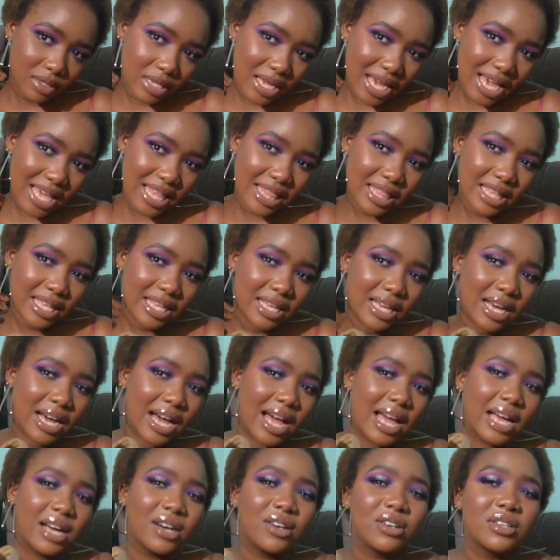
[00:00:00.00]
I think
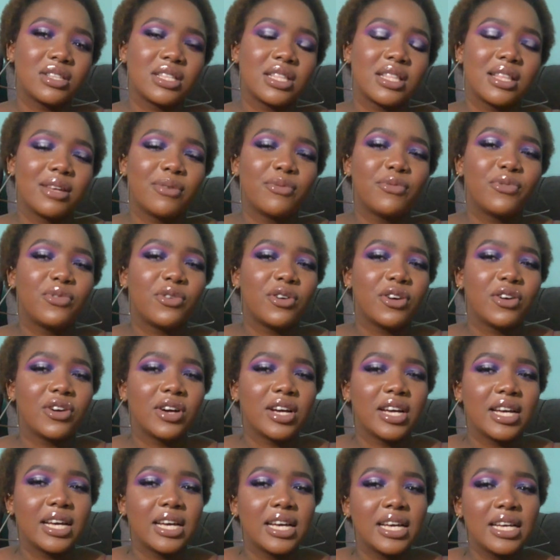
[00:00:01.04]
I got them for
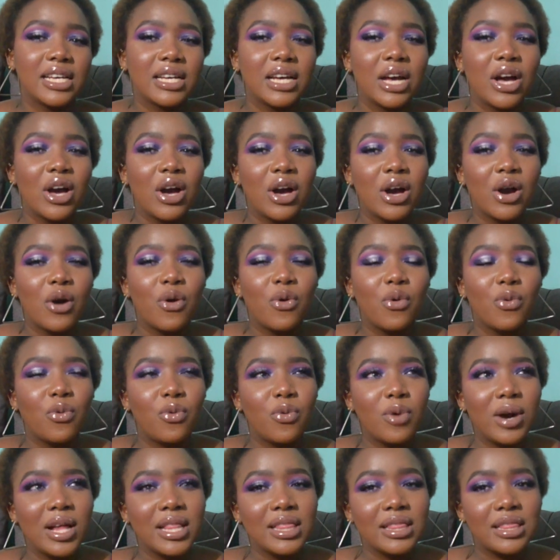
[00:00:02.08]
eh,
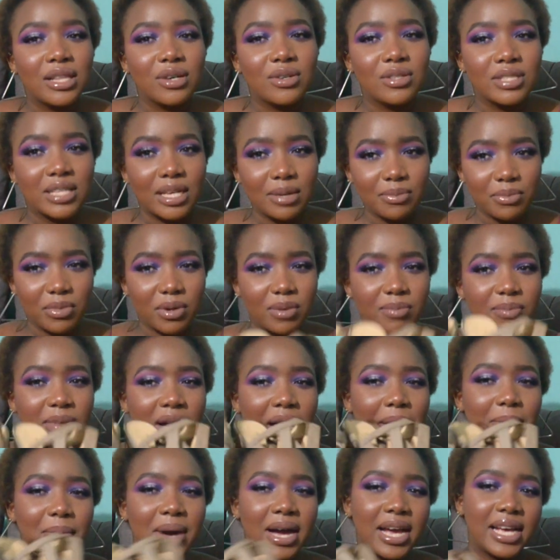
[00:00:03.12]
1000 bob
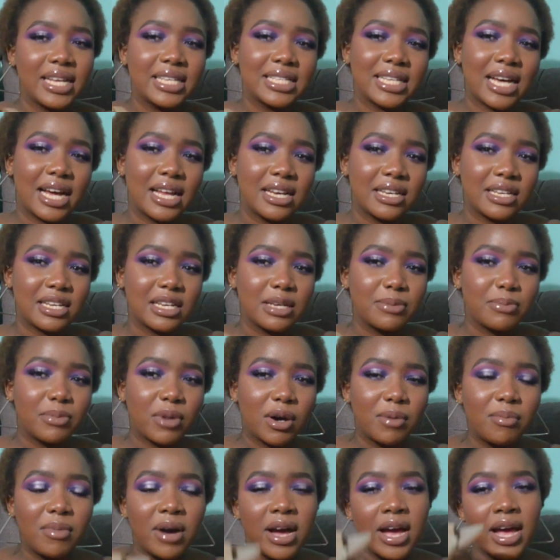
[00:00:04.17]
ama 800
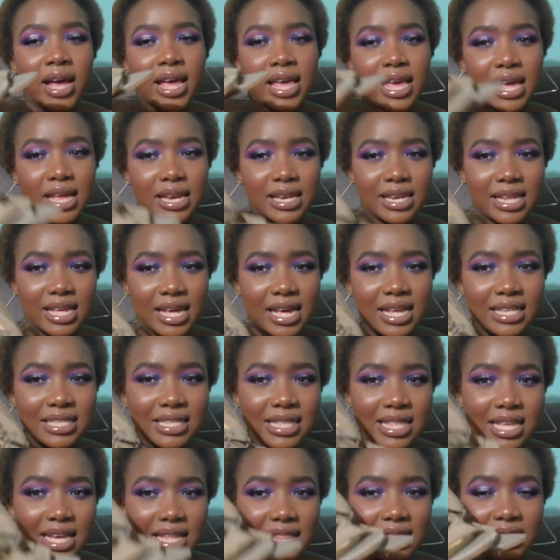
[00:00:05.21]
bob and yes
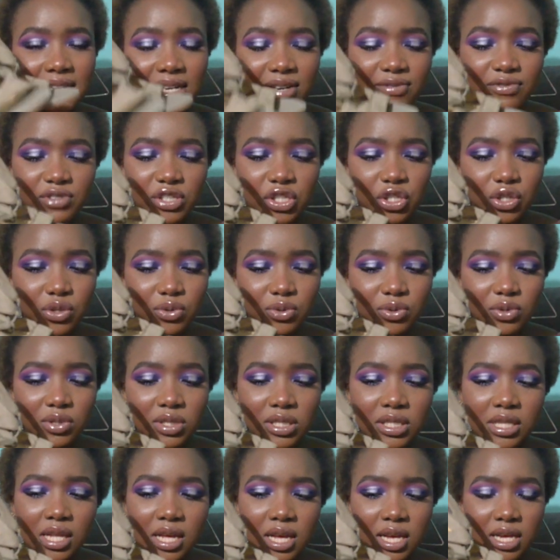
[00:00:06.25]
they are thrift shoes
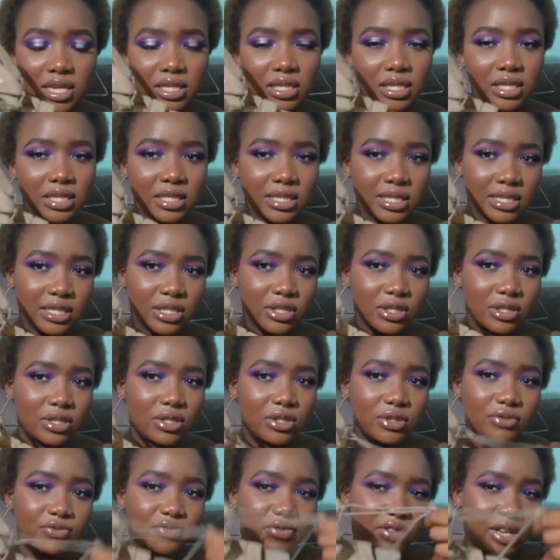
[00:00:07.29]
see,
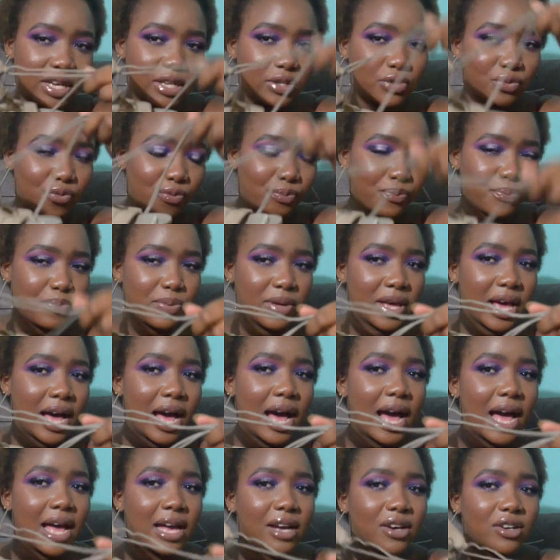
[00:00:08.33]
they are tumpia
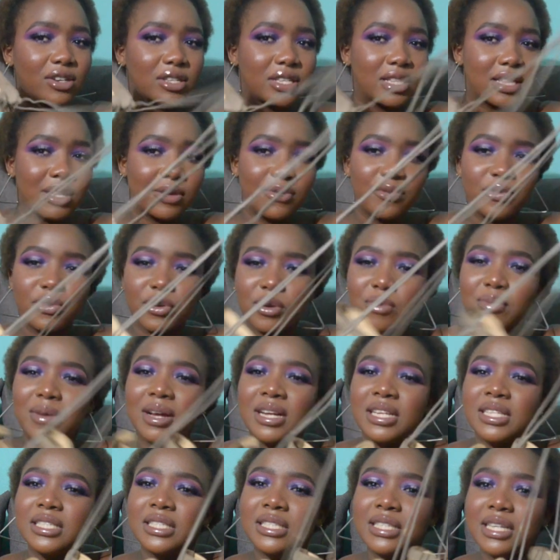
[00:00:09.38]
i got them from
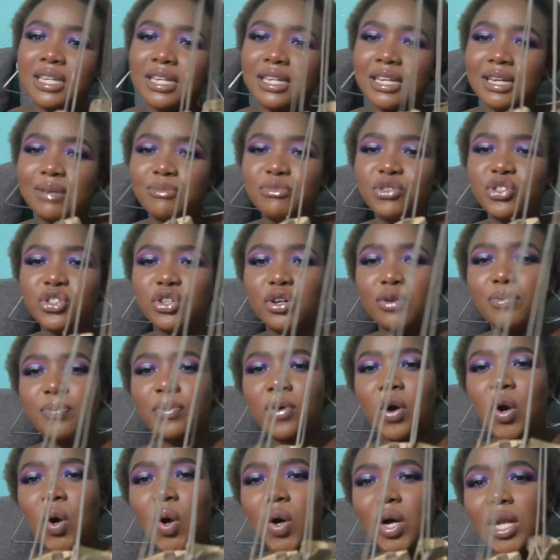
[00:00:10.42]
an instagram shop
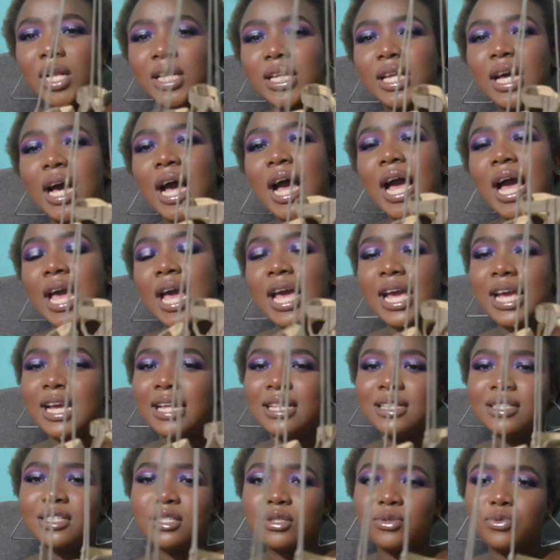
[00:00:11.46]
called
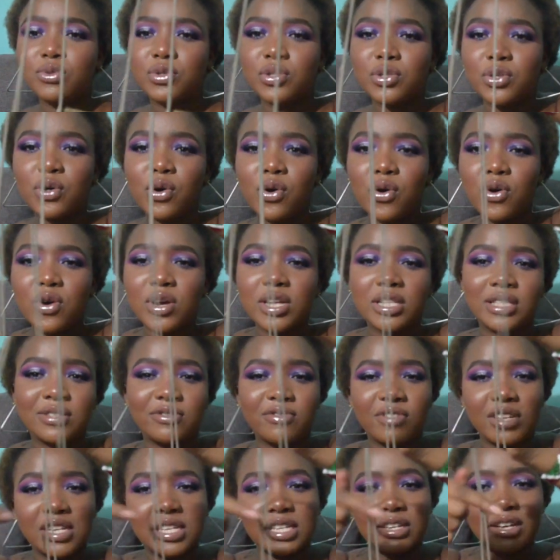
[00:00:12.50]
heels to toe it's
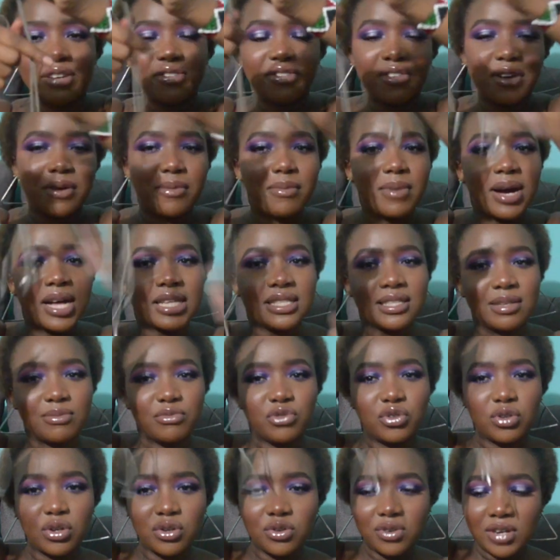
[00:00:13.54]
very famous i'm
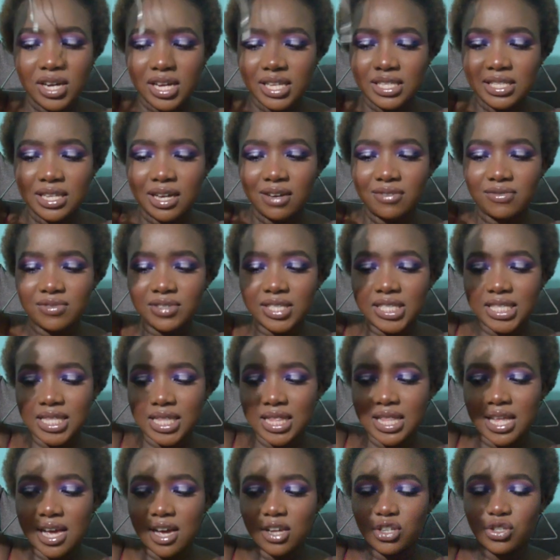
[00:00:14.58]
sure you guys have
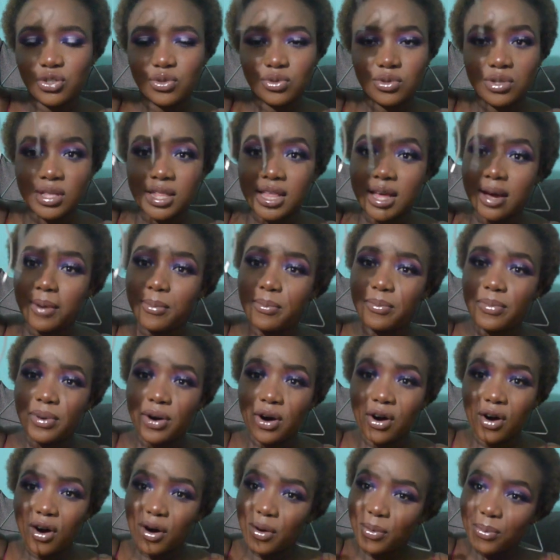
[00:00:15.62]
seen their shoes they are
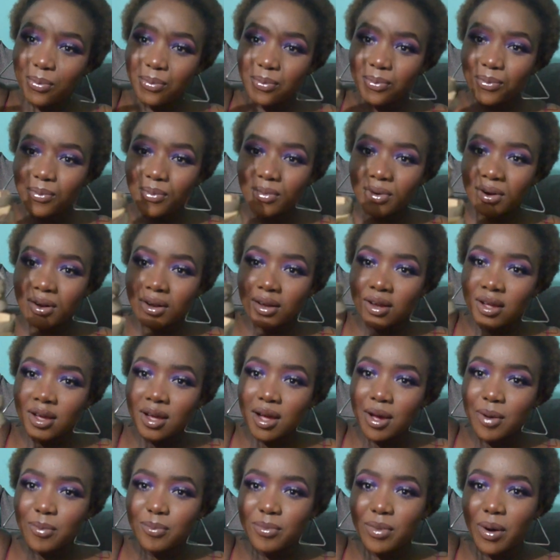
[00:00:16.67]
bomb
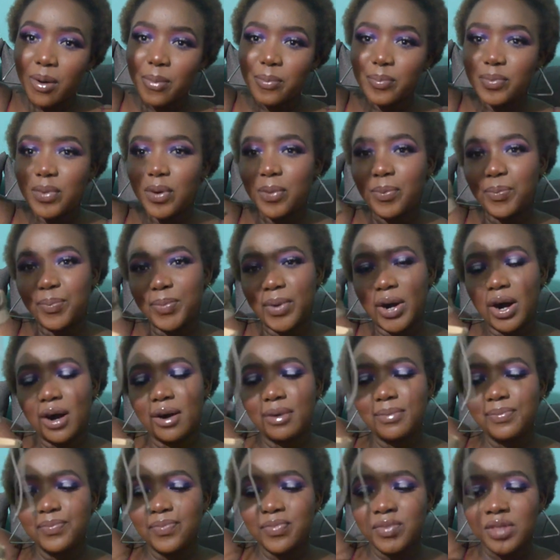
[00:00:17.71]
bomb bomb
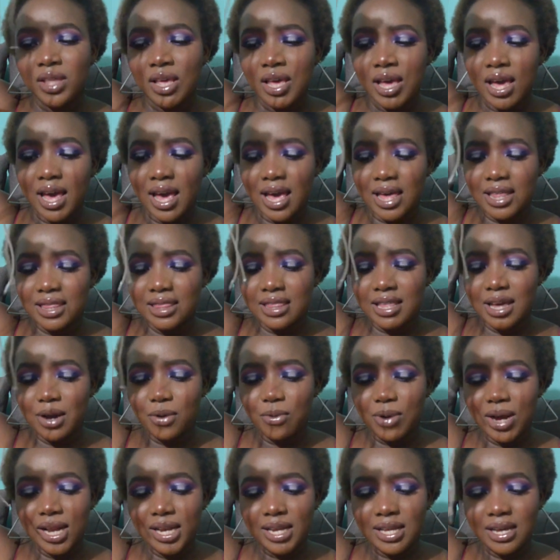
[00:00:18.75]
bomb and they are
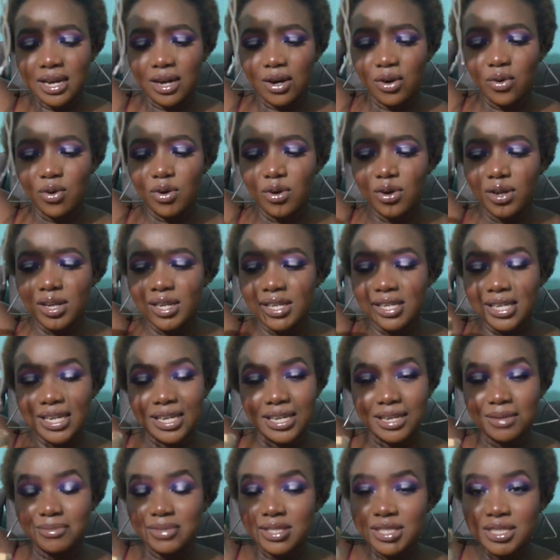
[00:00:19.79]
one year old
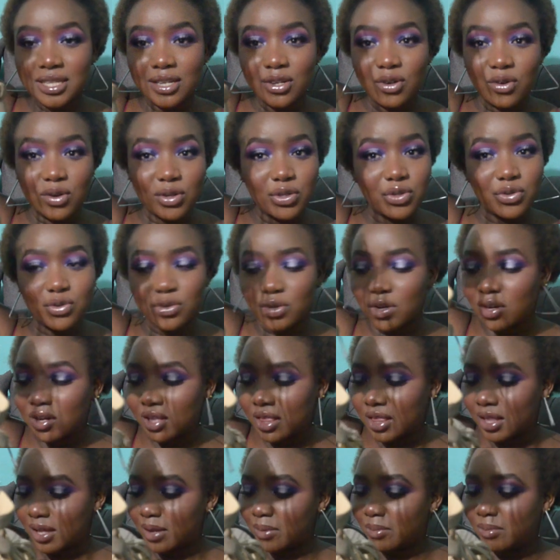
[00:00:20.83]
and i'm still going to
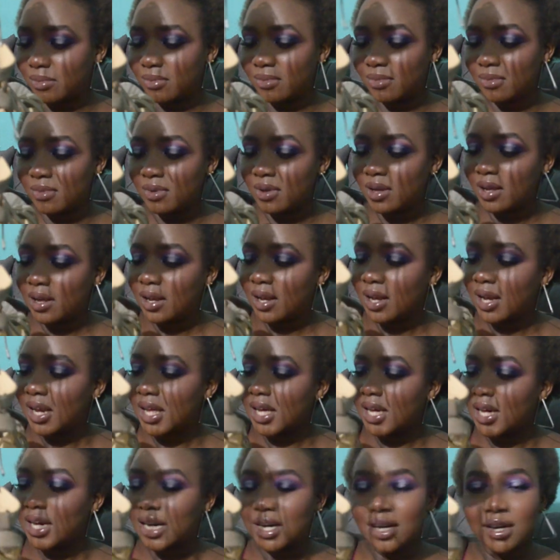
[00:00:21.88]
rock them
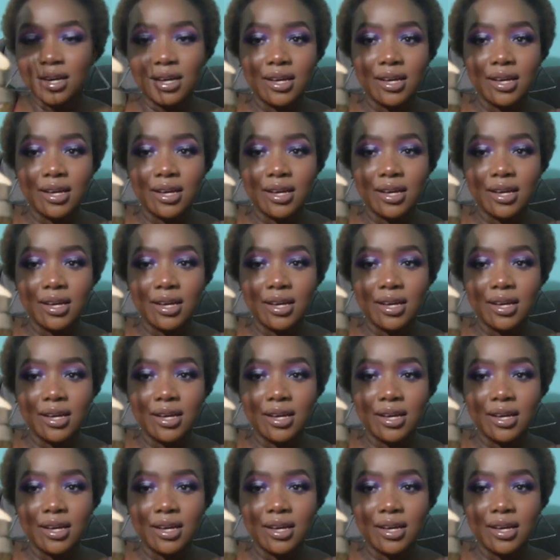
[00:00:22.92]
like